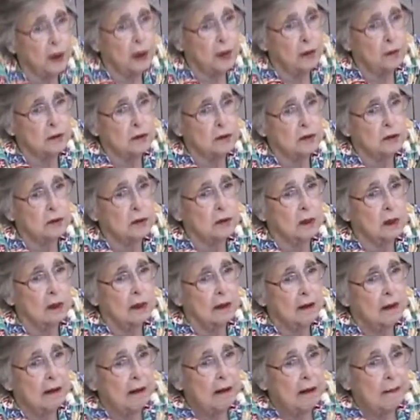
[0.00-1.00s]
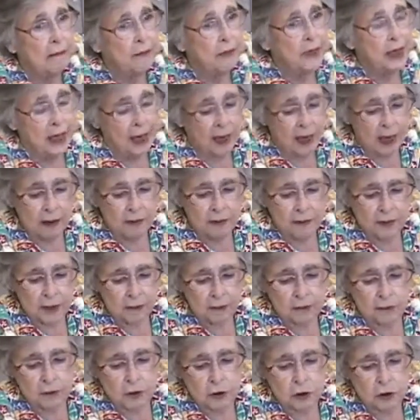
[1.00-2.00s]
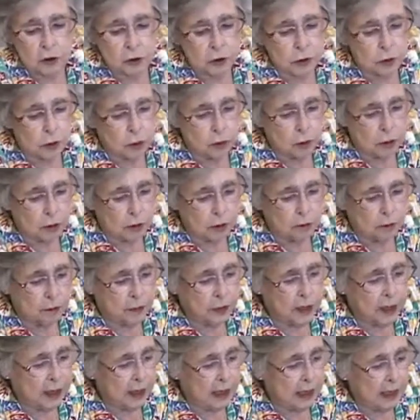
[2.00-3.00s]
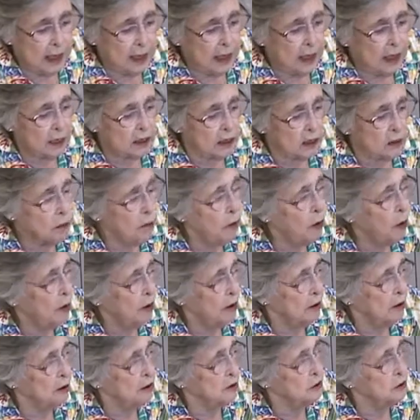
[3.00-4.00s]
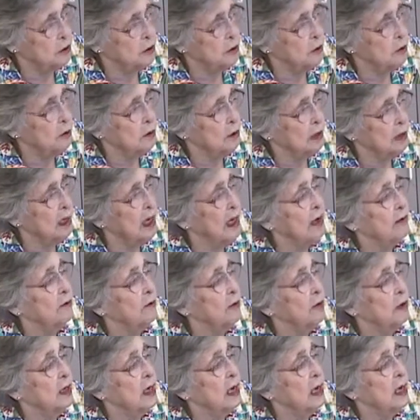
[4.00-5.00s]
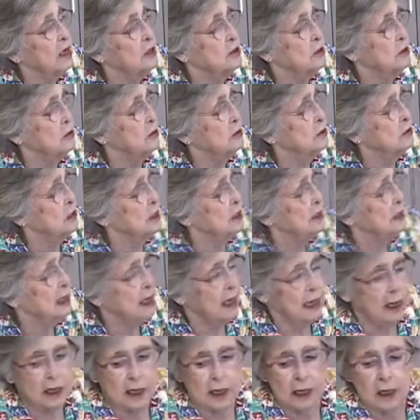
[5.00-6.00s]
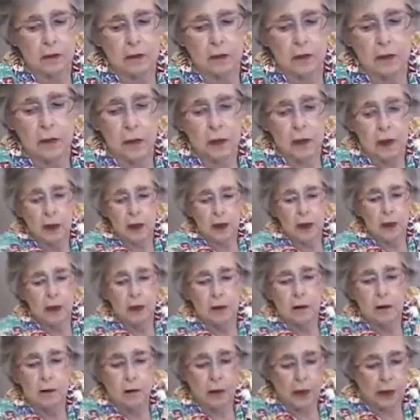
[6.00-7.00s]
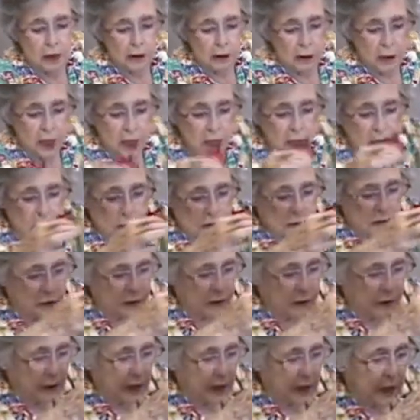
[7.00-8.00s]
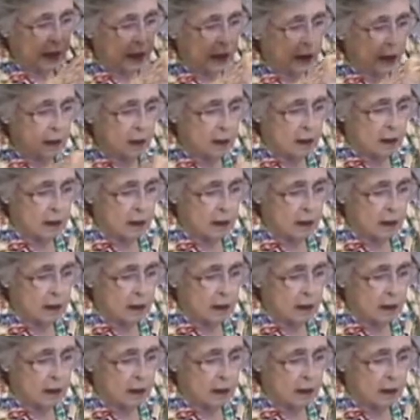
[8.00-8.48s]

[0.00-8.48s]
flowers, have the first 2 be a little smaller so that you can have gradation, just like in Mother Nature. And